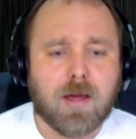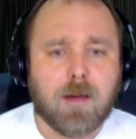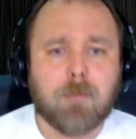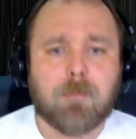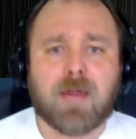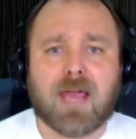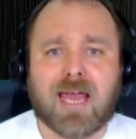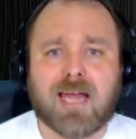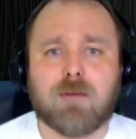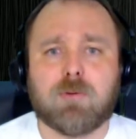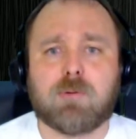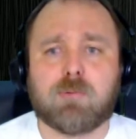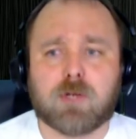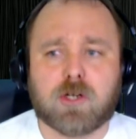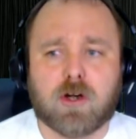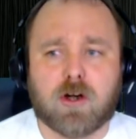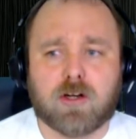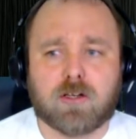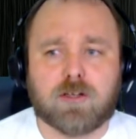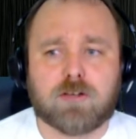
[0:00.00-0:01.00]
But anyway,
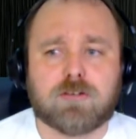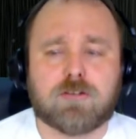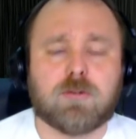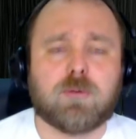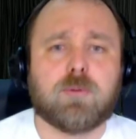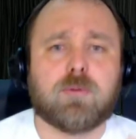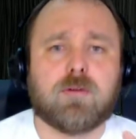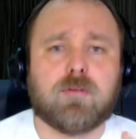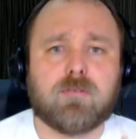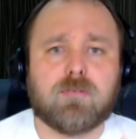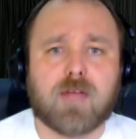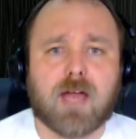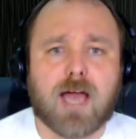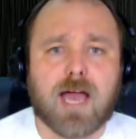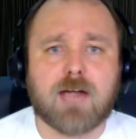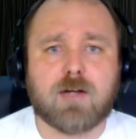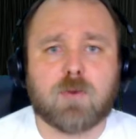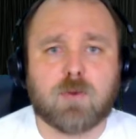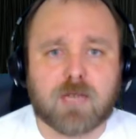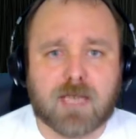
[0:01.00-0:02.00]
regardless, so
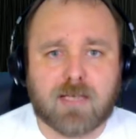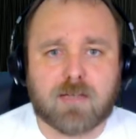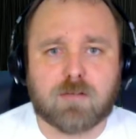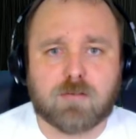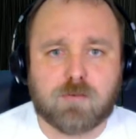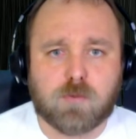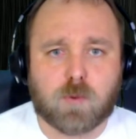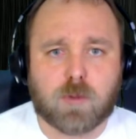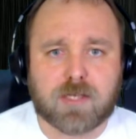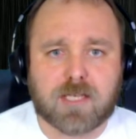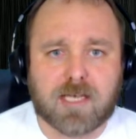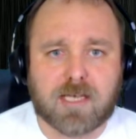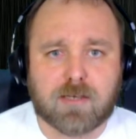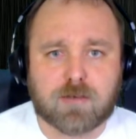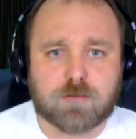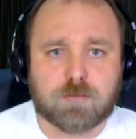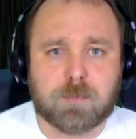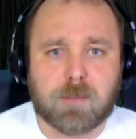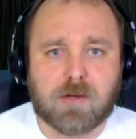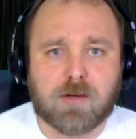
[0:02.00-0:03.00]
I don't get the 4K
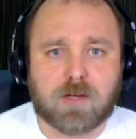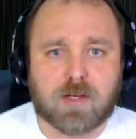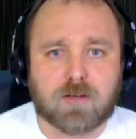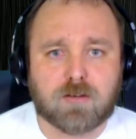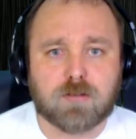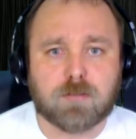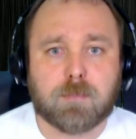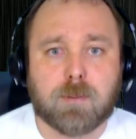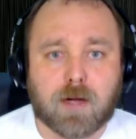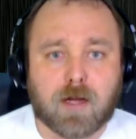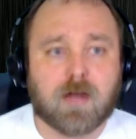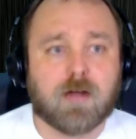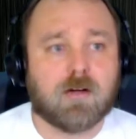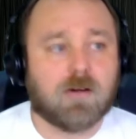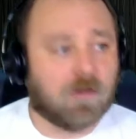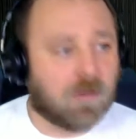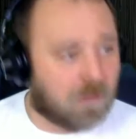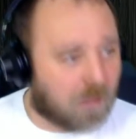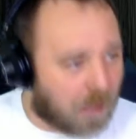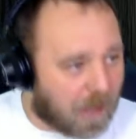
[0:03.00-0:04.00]
experience, but
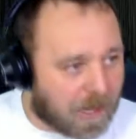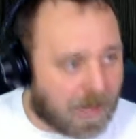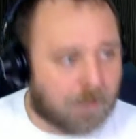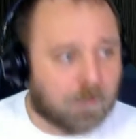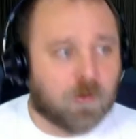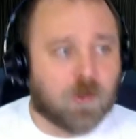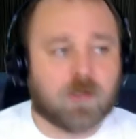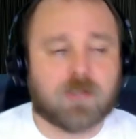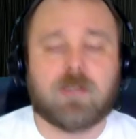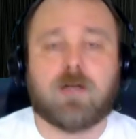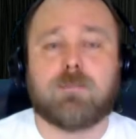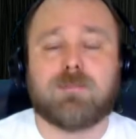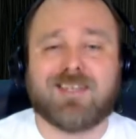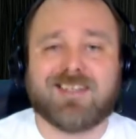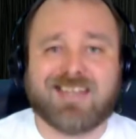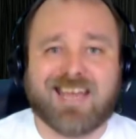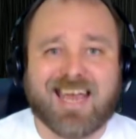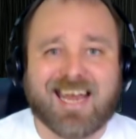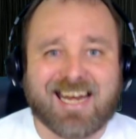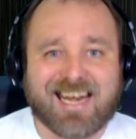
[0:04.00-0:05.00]
I am hooked up to
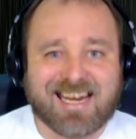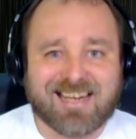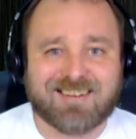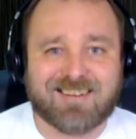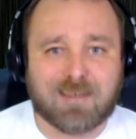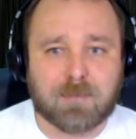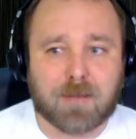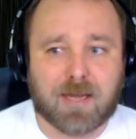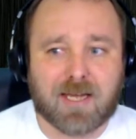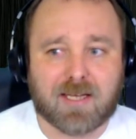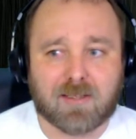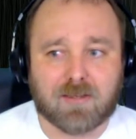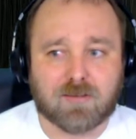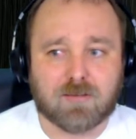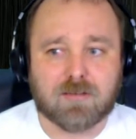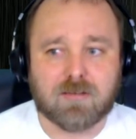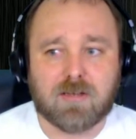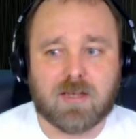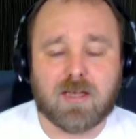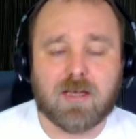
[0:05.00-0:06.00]
1080
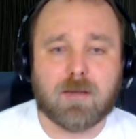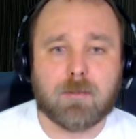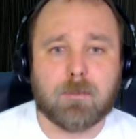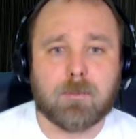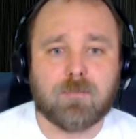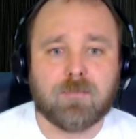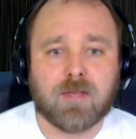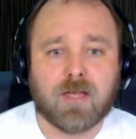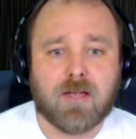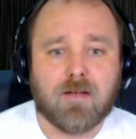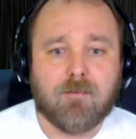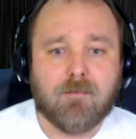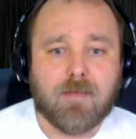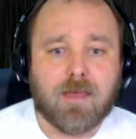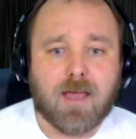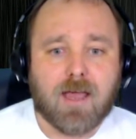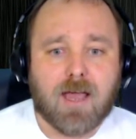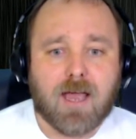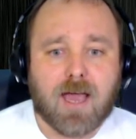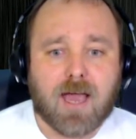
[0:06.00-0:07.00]
panels.
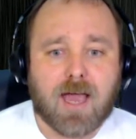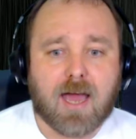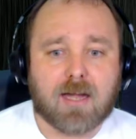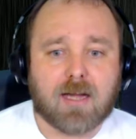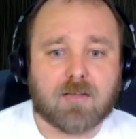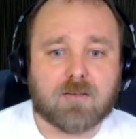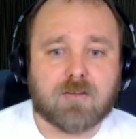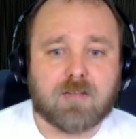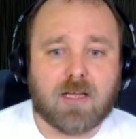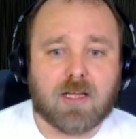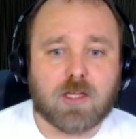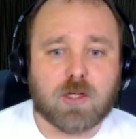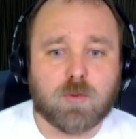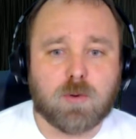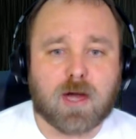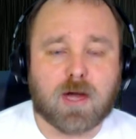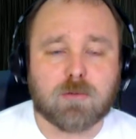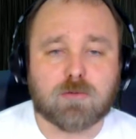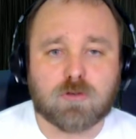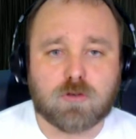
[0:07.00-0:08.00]
And I'll tell you
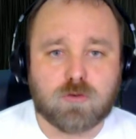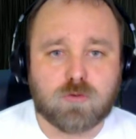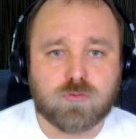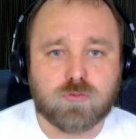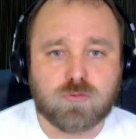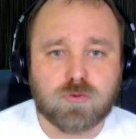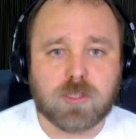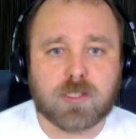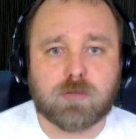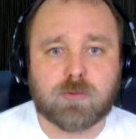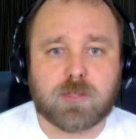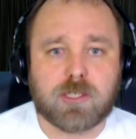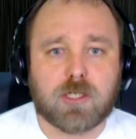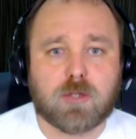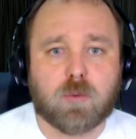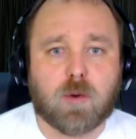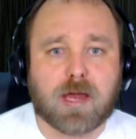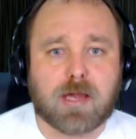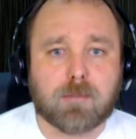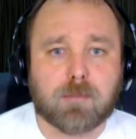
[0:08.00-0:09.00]
what, I was really
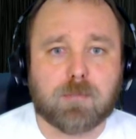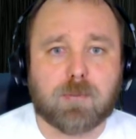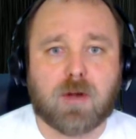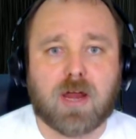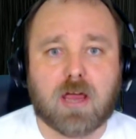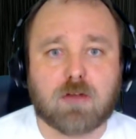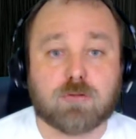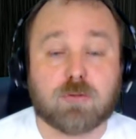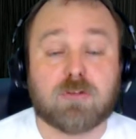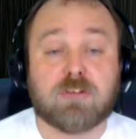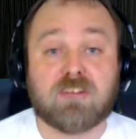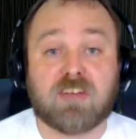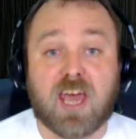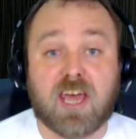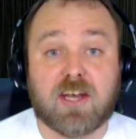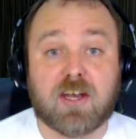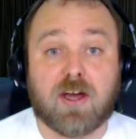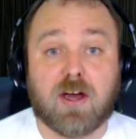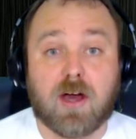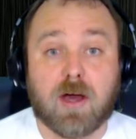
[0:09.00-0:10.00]
quite impressed with
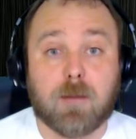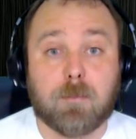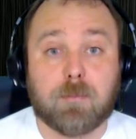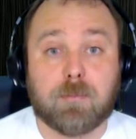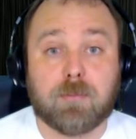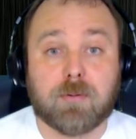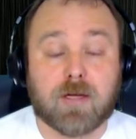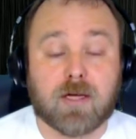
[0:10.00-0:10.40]
setting it up.